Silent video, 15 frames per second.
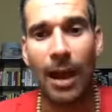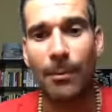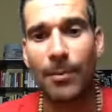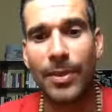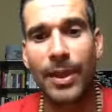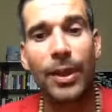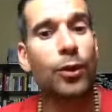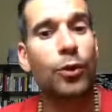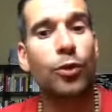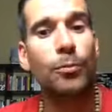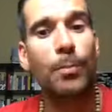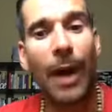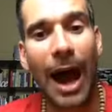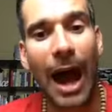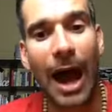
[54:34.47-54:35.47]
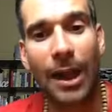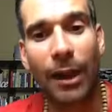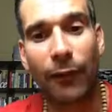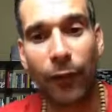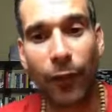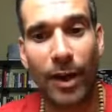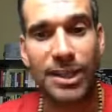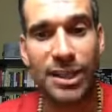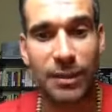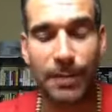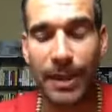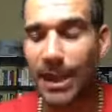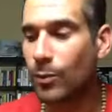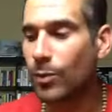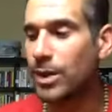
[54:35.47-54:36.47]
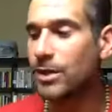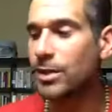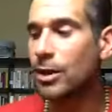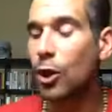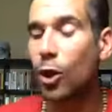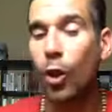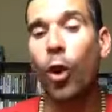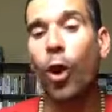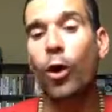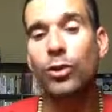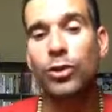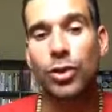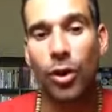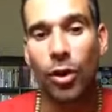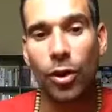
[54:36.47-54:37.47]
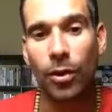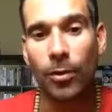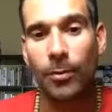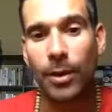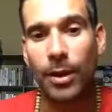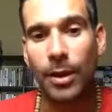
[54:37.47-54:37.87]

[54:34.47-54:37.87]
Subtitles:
they're a good partner for us to be with long term.